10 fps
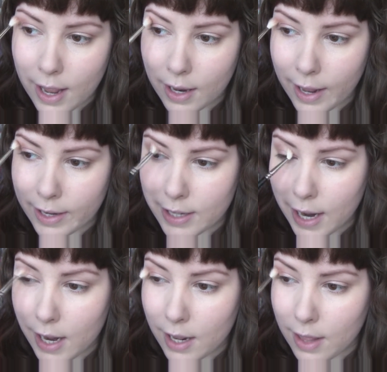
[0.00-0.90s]
I like
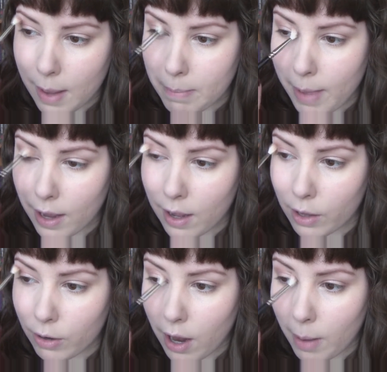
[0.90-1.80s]
taking that matte
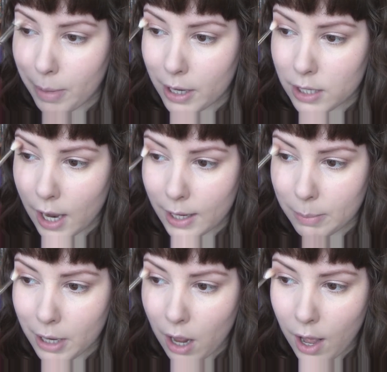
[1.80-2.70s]
colour up a tiny
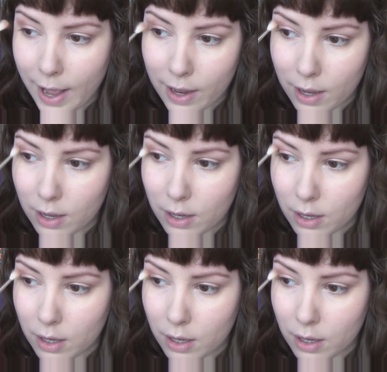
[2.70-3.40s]
bit higher.